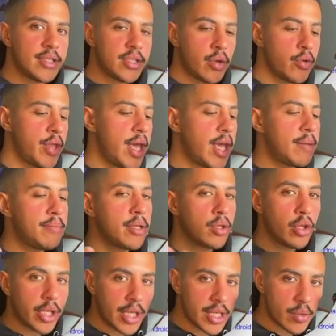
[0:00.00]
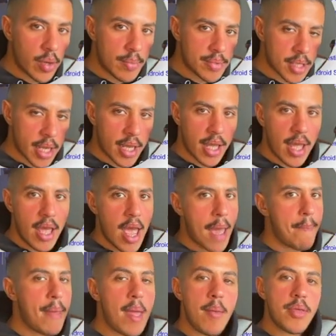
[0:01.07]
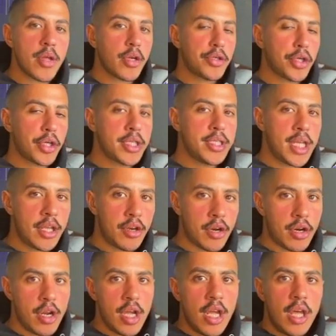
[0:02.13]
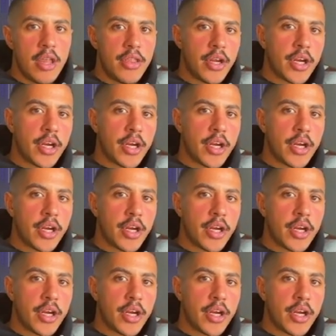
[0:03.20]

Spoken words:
So they can be looking at a website and maybe they're cooking dinner. They're